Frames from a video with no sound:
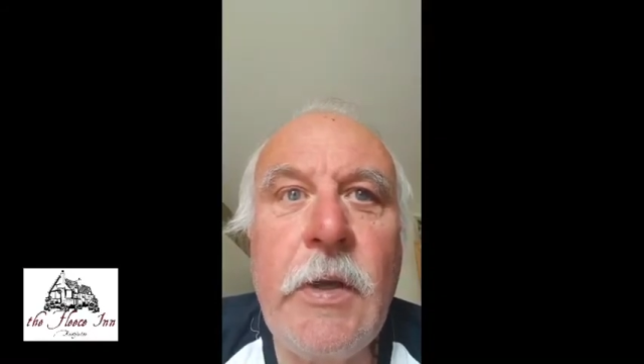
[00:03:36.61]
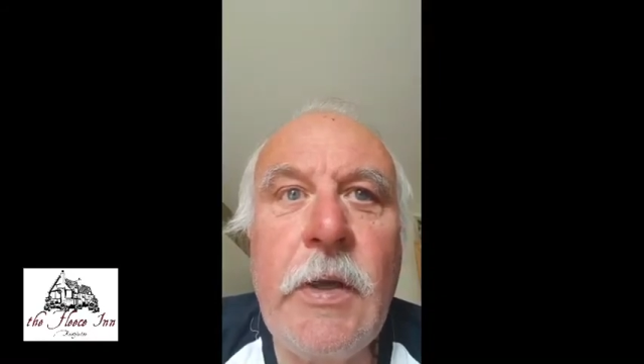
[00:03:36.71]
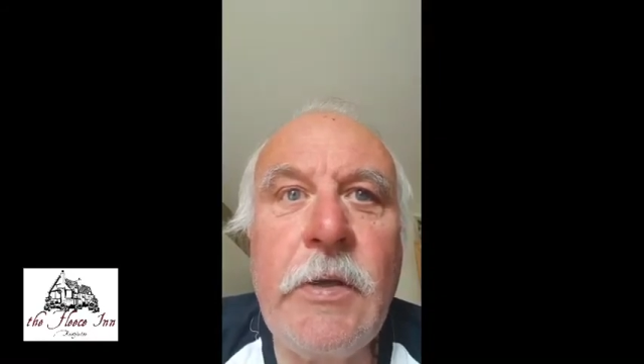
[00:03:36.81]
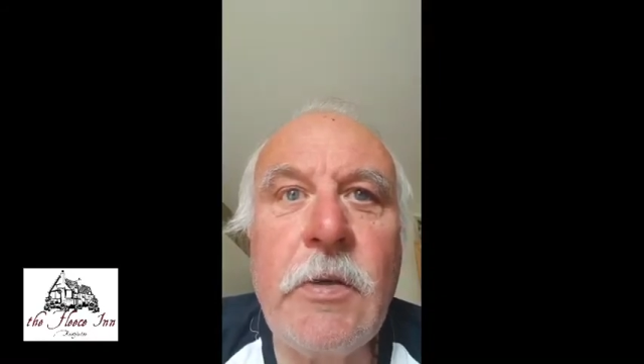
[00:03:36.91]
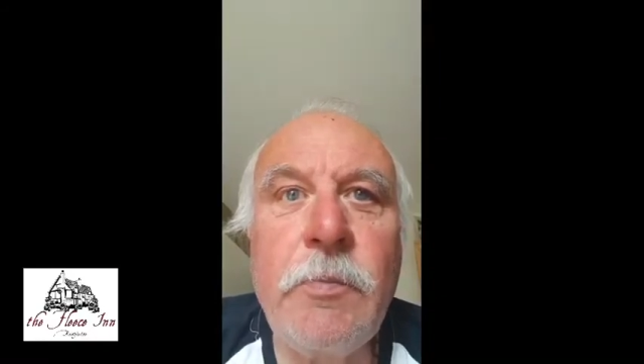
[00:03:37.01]

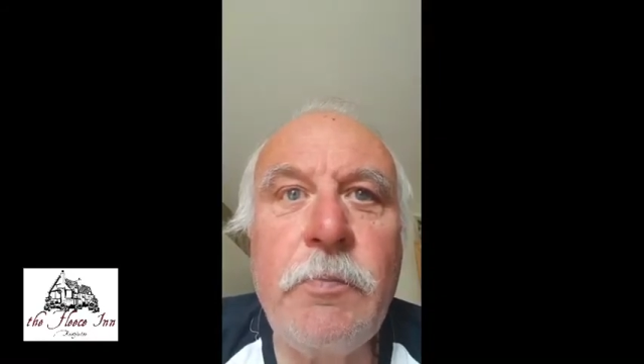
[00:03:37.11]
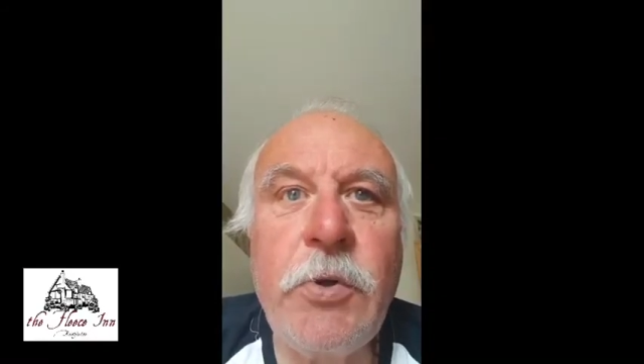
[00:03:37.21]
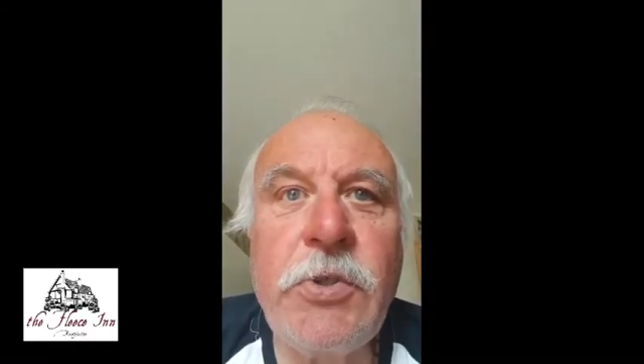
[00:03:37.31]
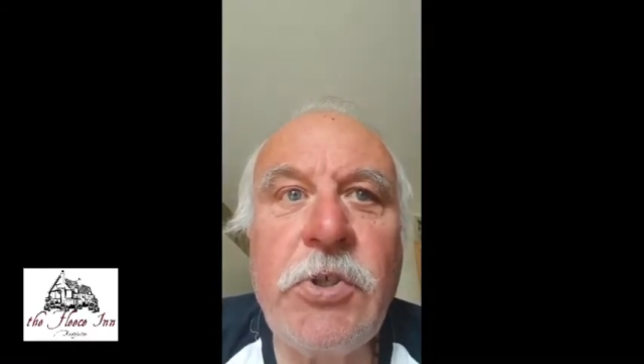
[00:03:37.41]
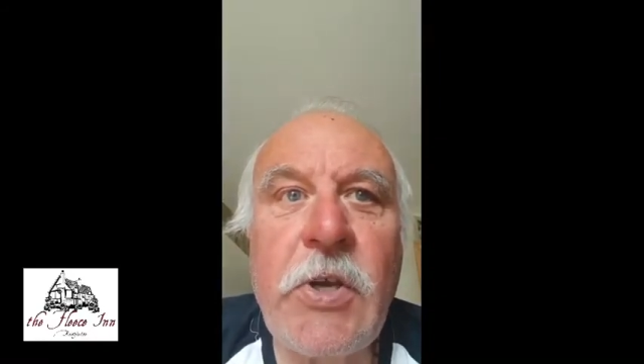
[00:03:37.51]
he is a
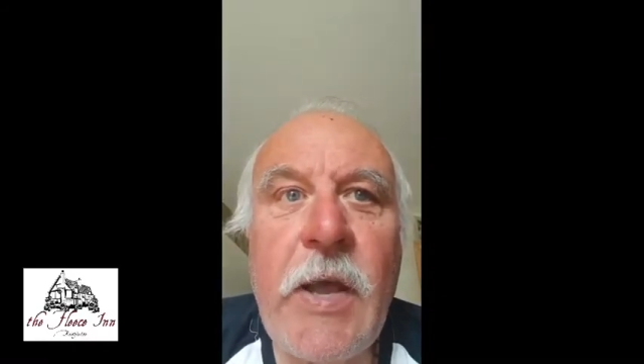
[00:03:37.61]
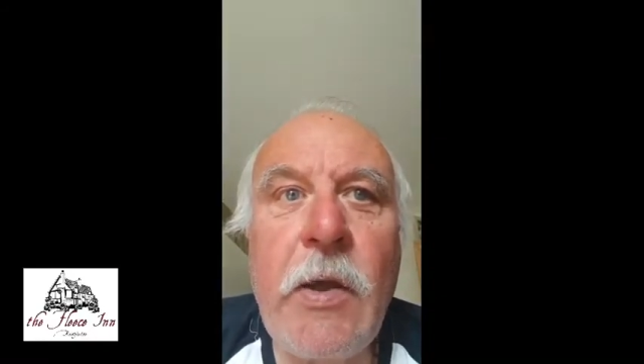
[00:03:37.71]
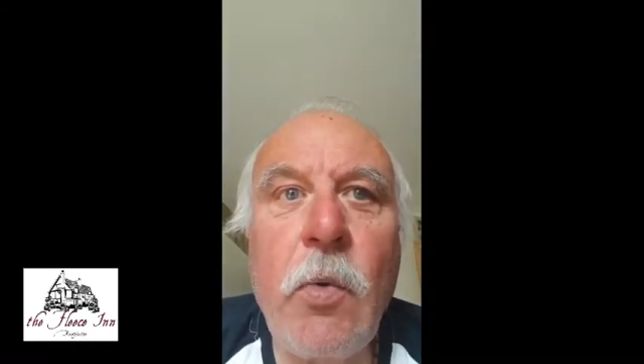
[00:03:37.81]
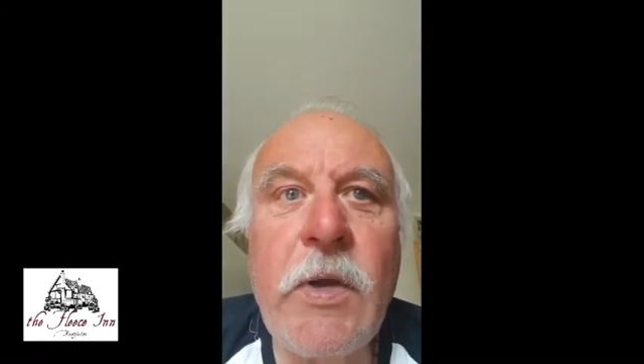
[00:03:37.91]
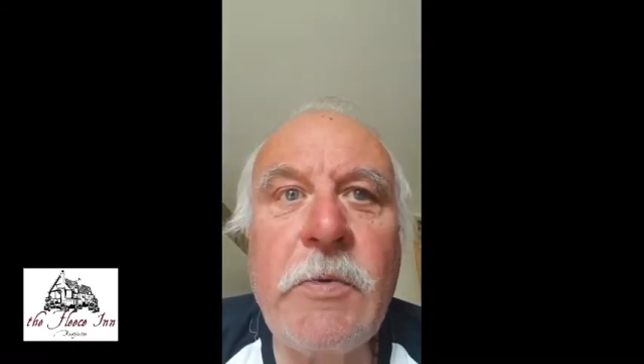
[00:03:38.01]
British
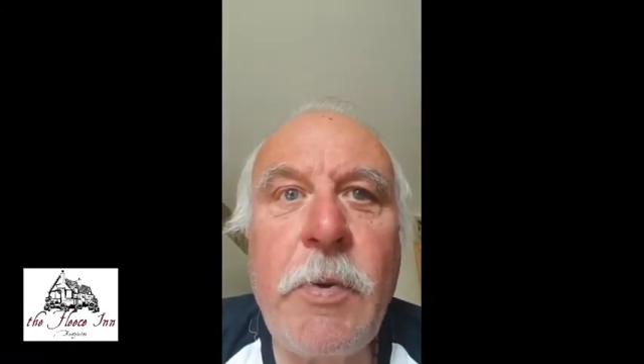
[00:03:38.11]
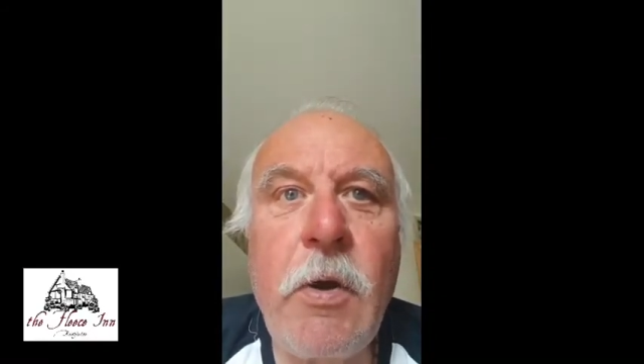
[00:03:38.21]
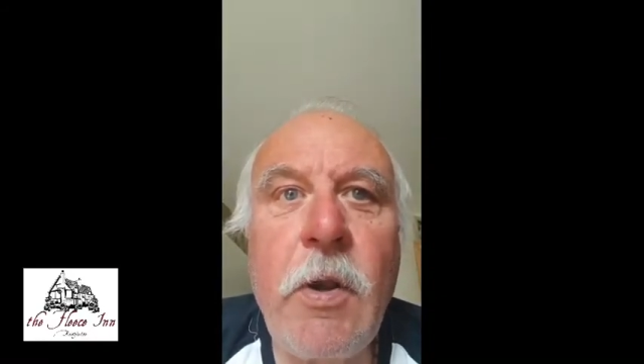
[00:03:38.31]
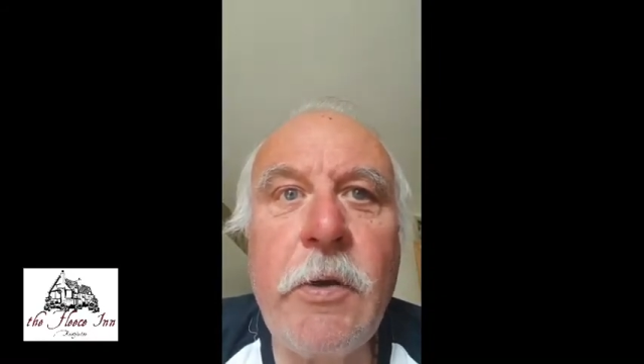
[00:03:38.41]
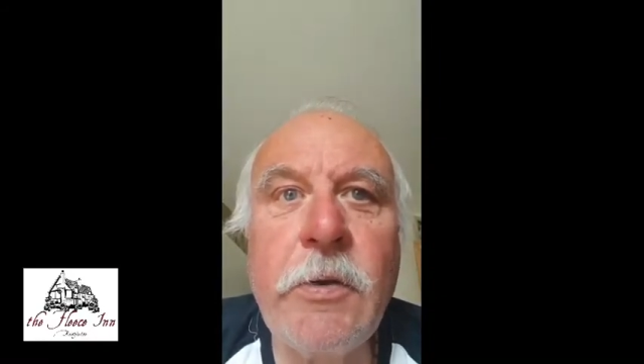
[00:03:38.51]
Airways
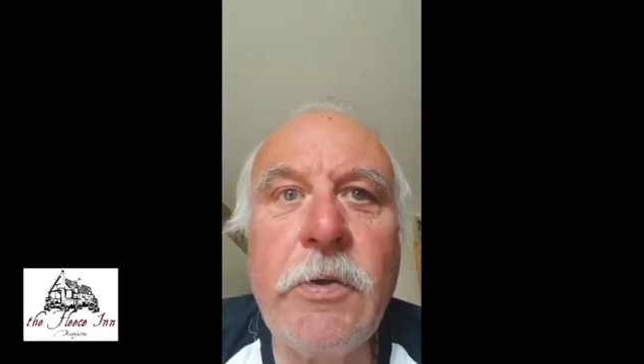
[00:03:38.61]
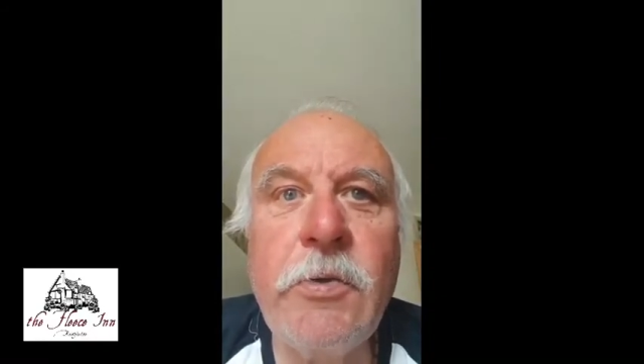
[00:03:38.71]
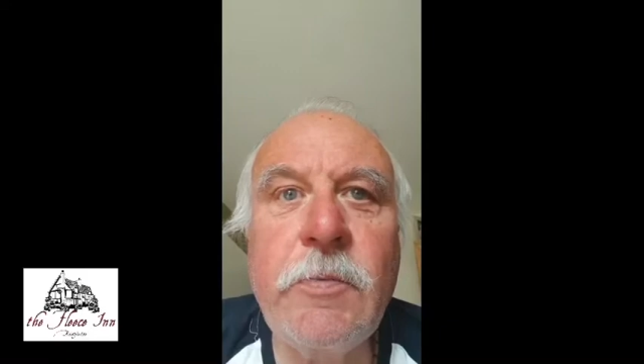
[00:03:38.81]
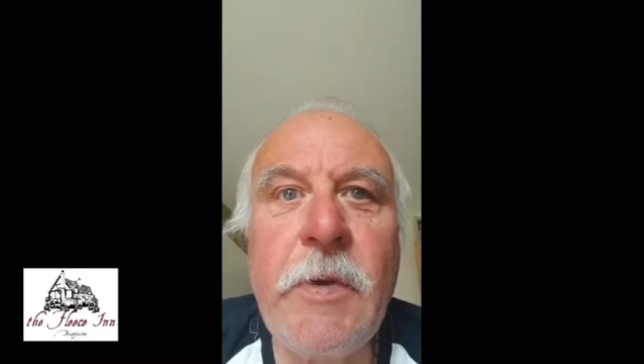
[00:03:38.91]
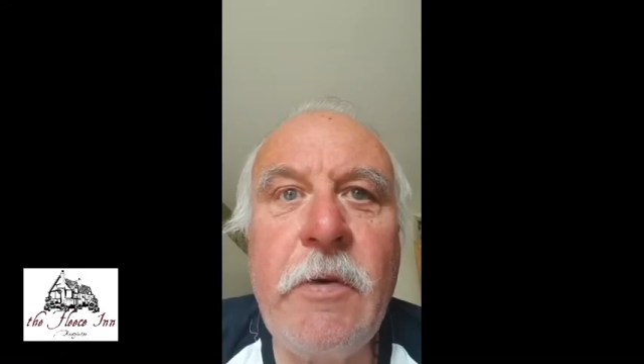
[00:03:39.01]
pilot
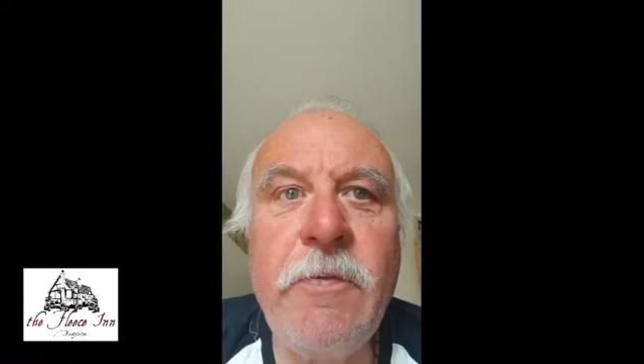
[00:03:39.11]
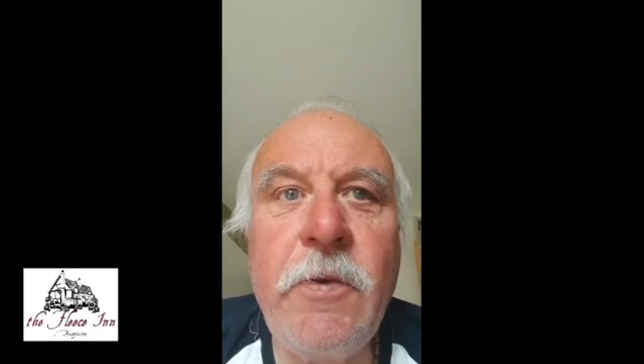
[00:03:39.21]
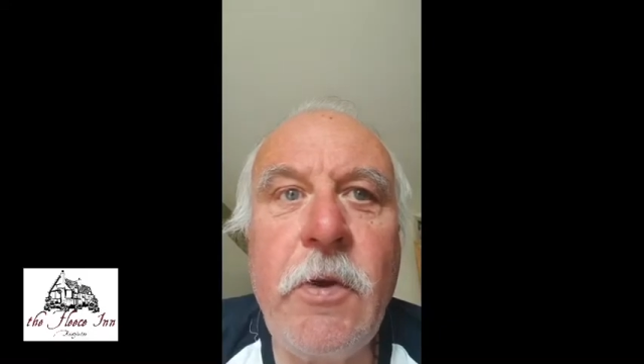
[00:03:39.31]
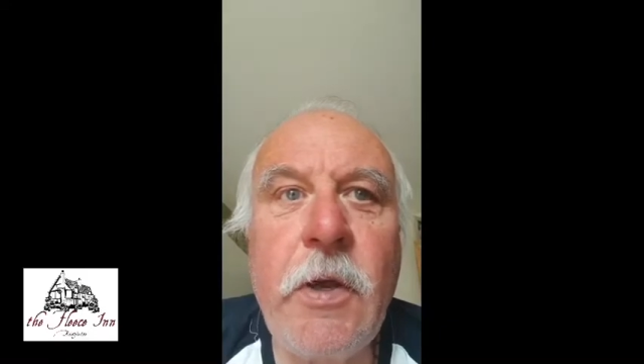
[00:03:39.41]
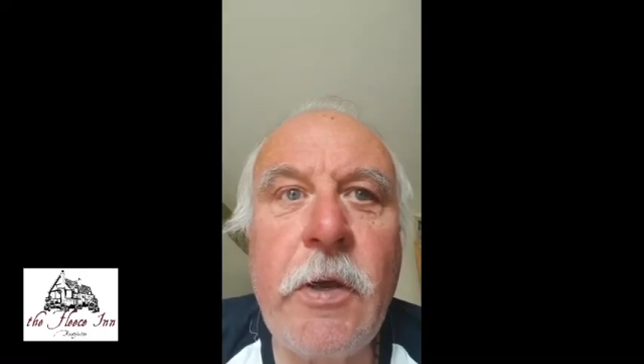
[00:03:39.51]
who's been
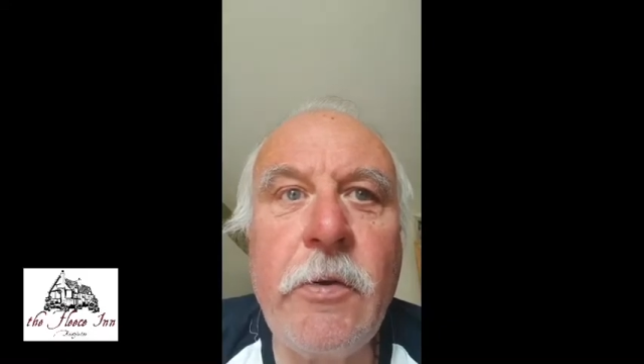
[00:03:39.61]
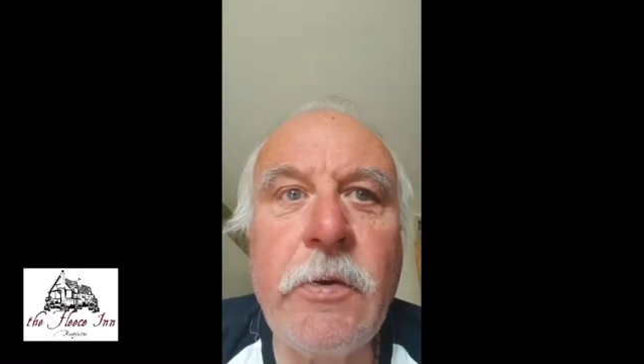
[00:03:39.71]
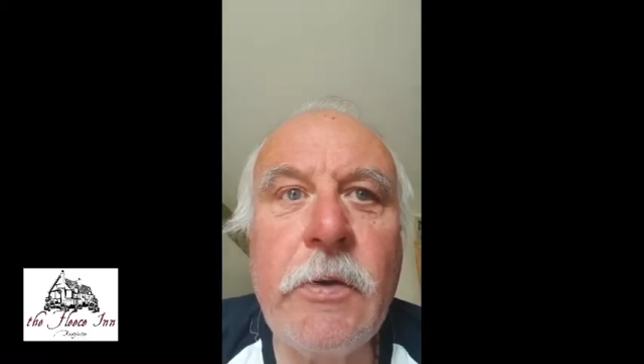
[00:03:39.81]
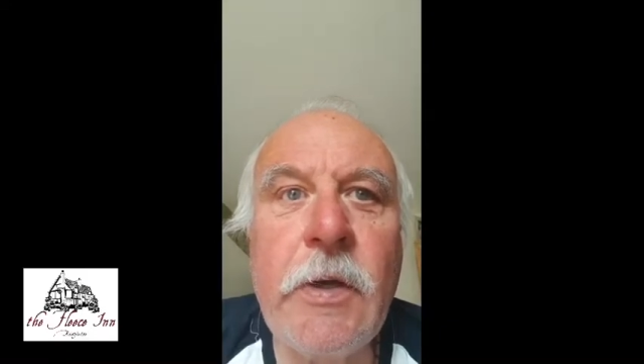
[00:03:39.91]
furloughed